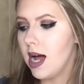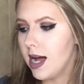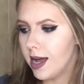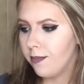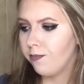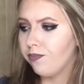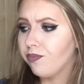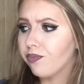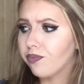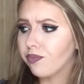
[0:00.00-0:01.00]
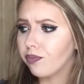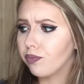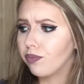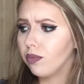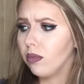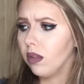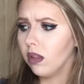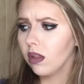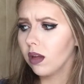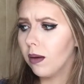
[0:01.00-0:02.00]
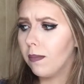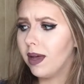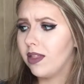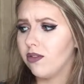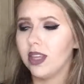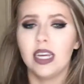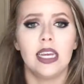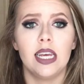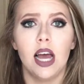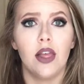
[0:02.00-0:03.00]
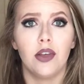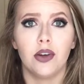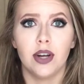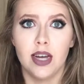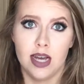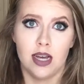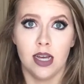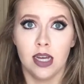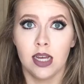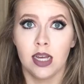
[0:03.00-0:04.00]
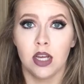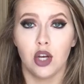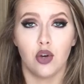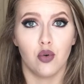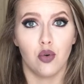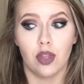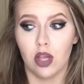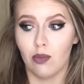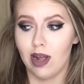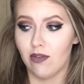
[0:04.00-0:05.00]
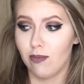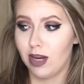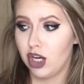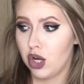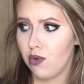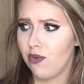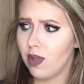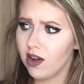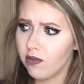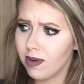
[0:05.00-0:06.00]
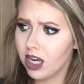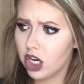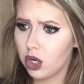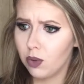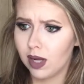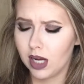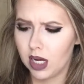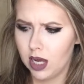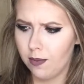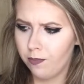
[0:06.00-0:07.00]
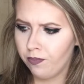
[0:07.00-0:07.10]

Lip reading: But if there's any other tutorials that you'd like for me to do, if you'd like for me to do like a